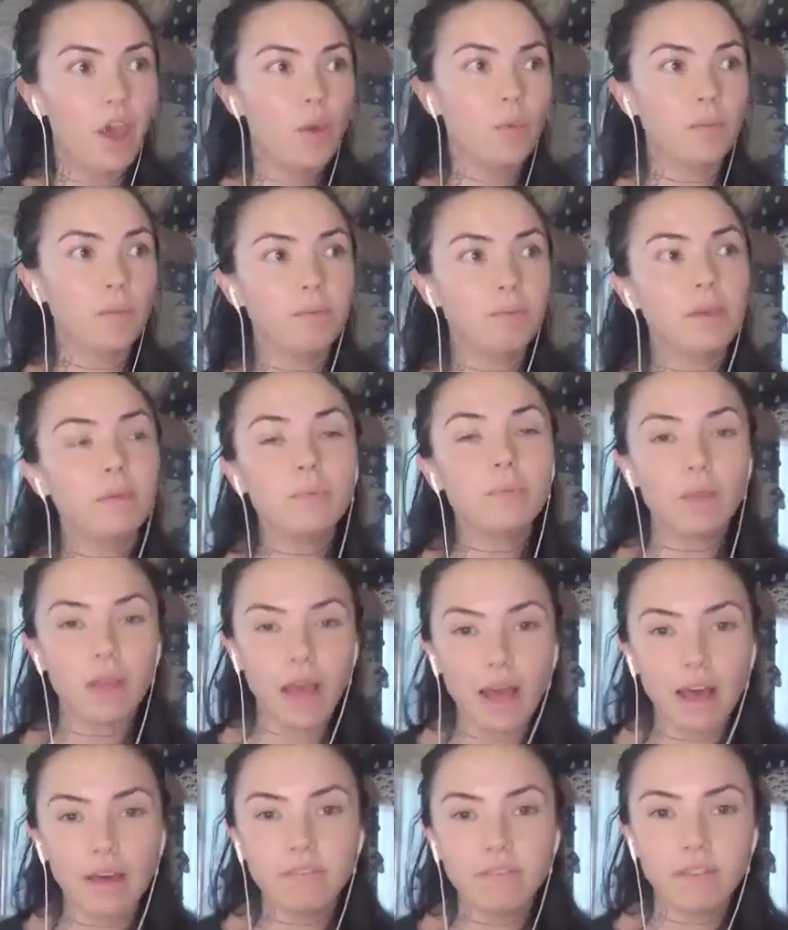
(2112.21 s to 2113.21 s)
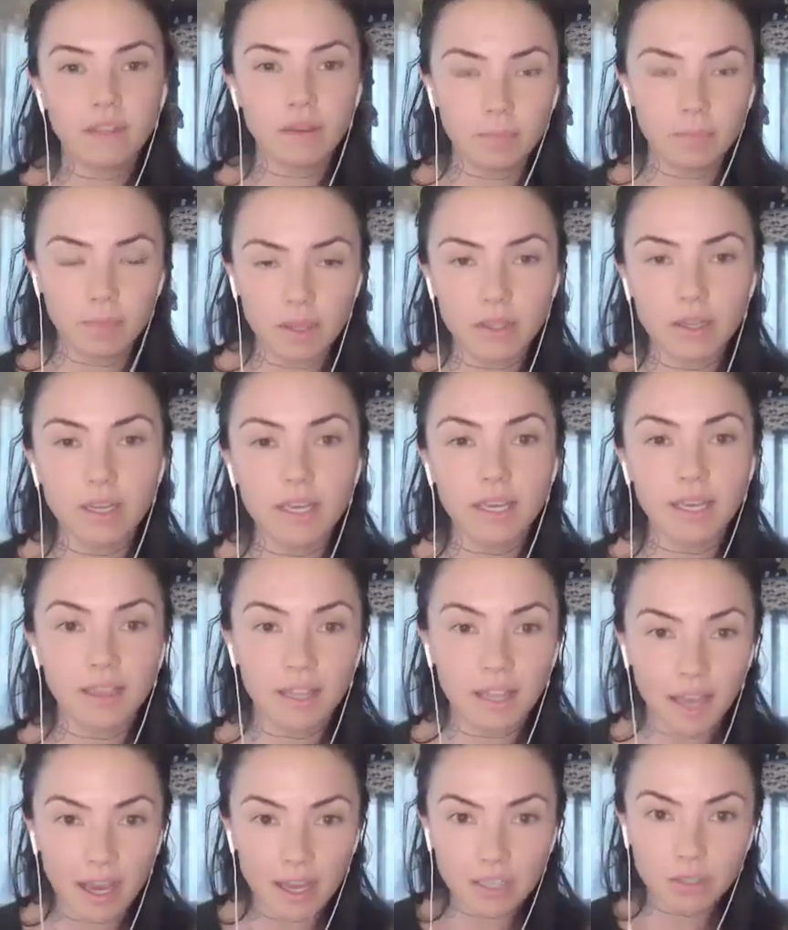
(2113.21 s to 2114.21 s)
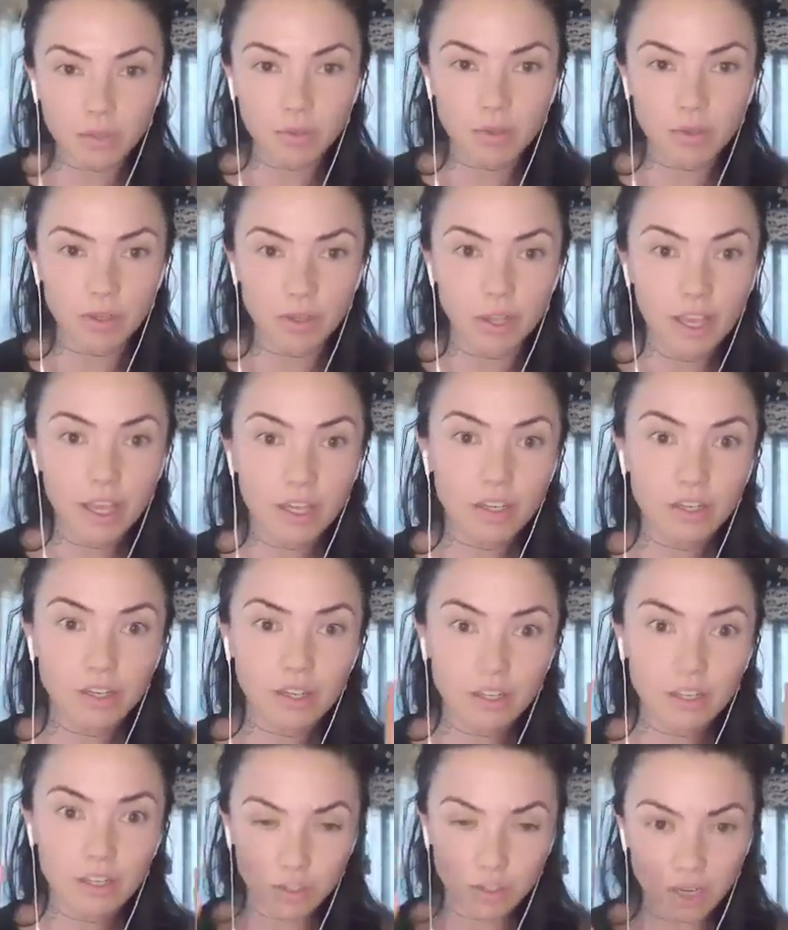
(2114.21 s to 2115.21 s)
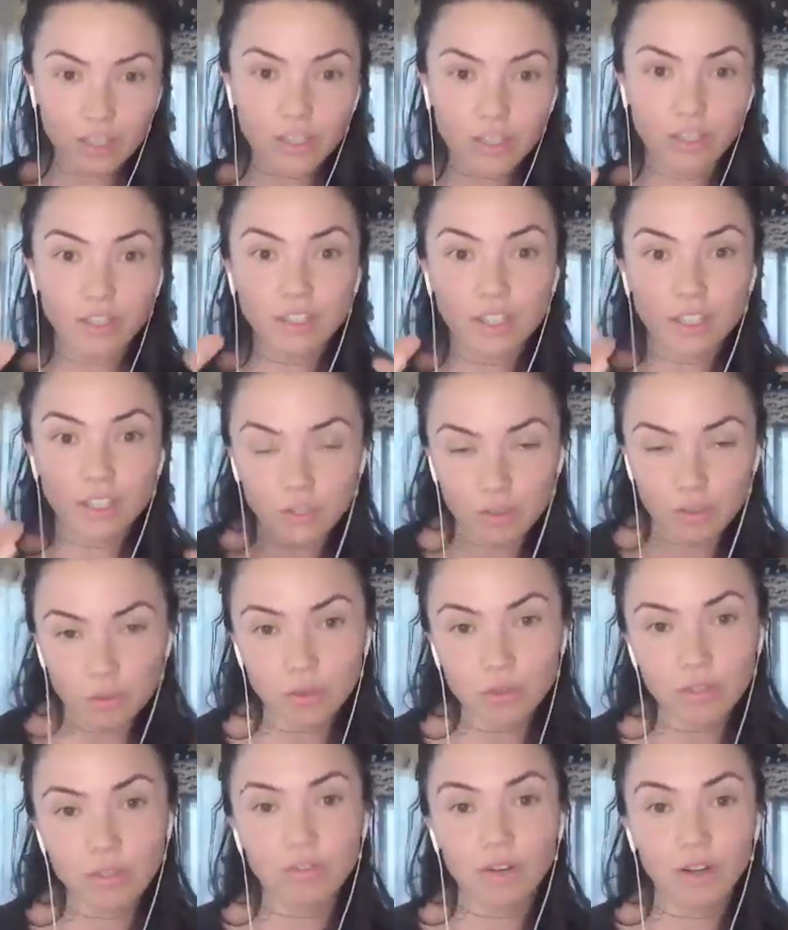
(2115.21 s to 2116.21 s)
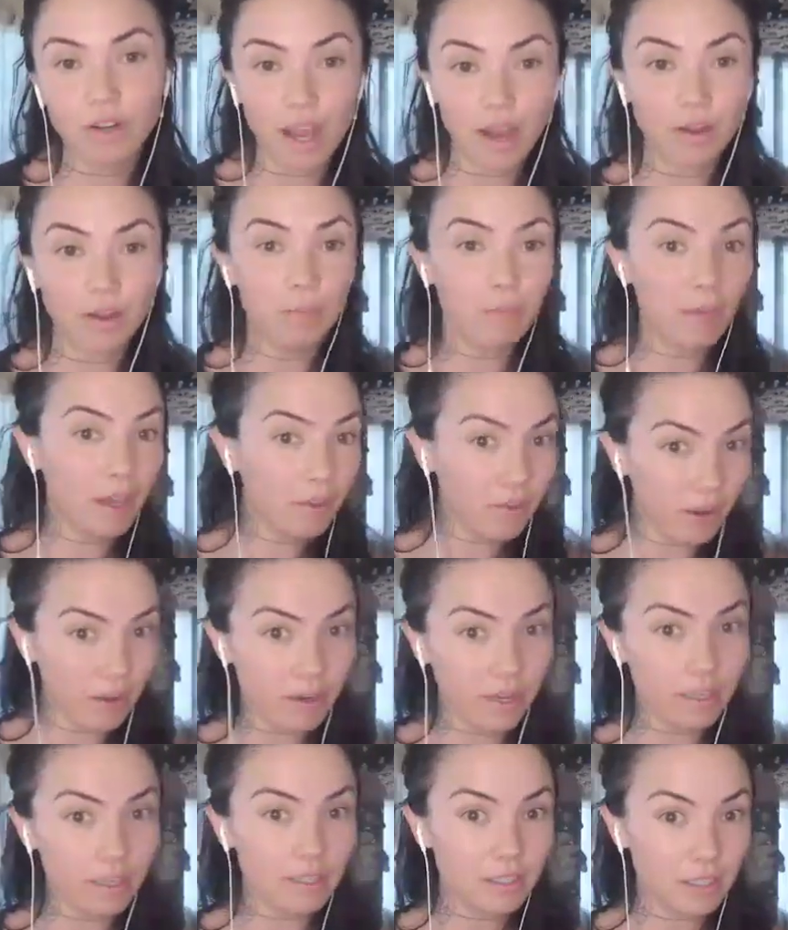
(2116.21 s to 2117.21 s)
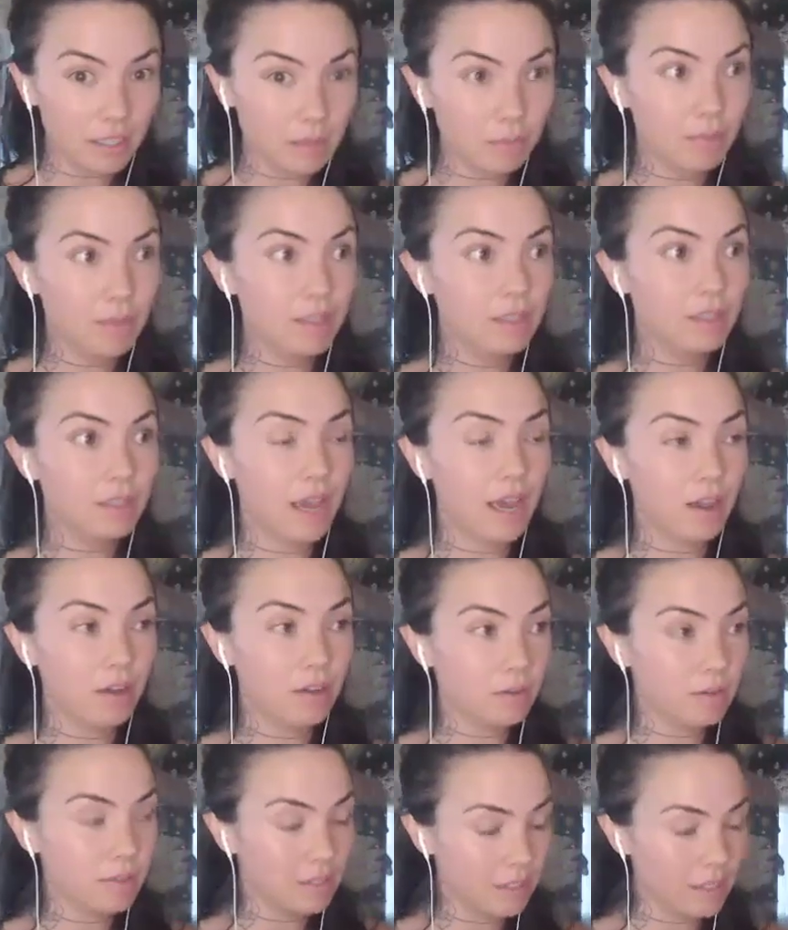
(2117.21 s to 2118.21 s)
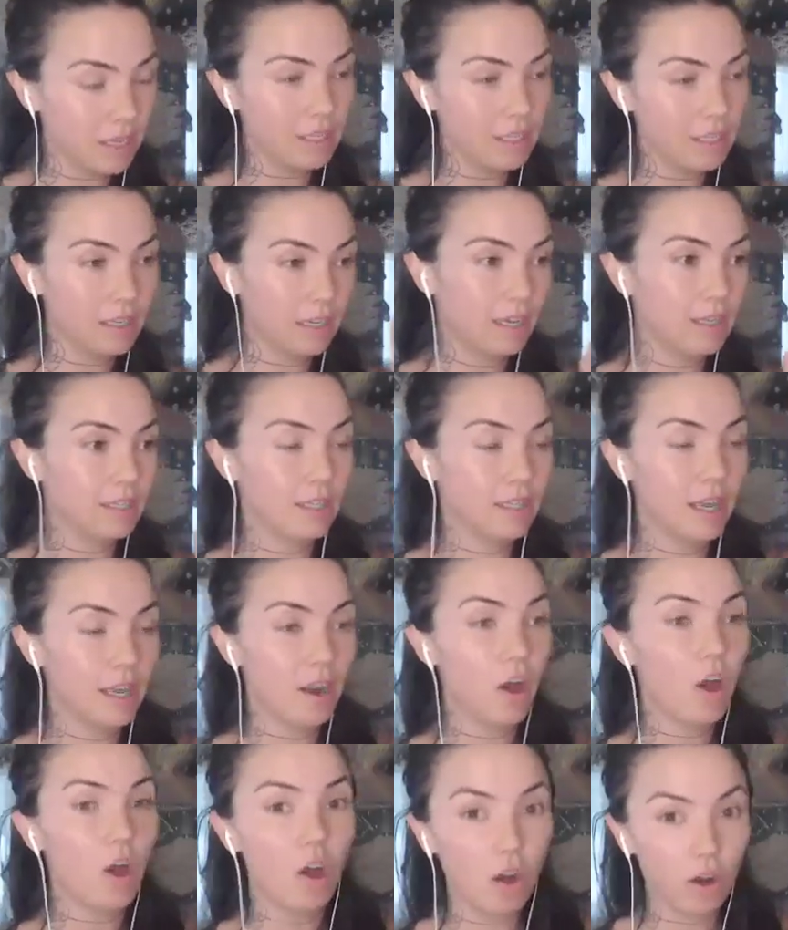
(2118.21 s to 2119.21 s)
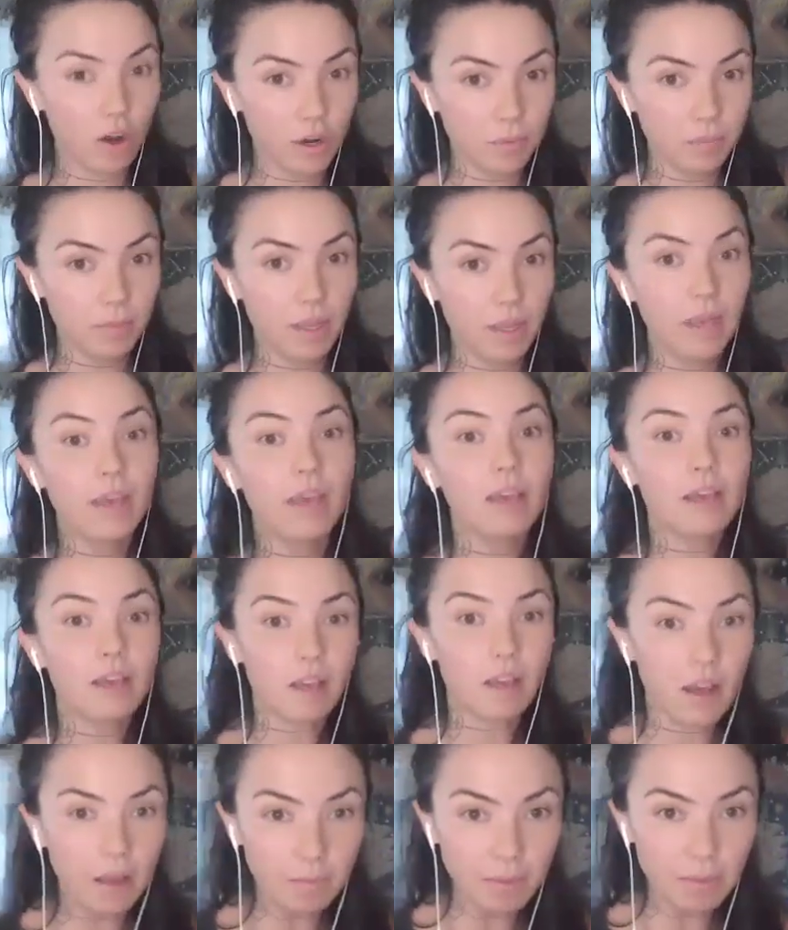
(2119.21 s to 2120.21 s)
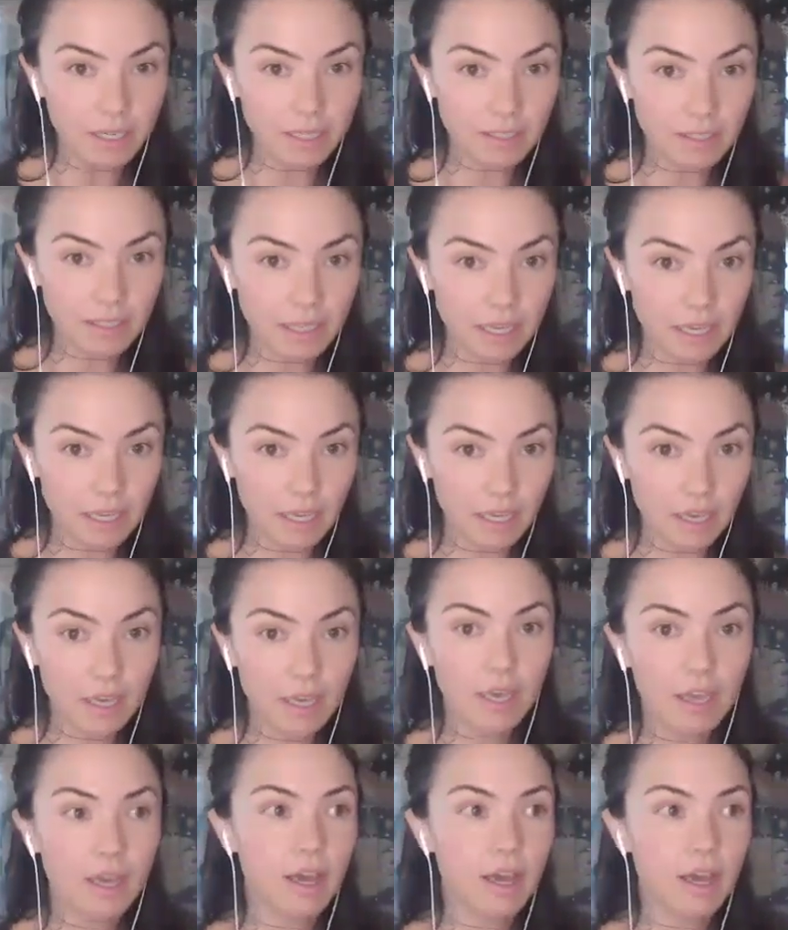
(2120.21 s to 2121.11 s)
When people have the ability and the actual structures and tools for how to make grounded assessments, how to assess, like I said, harm, competency,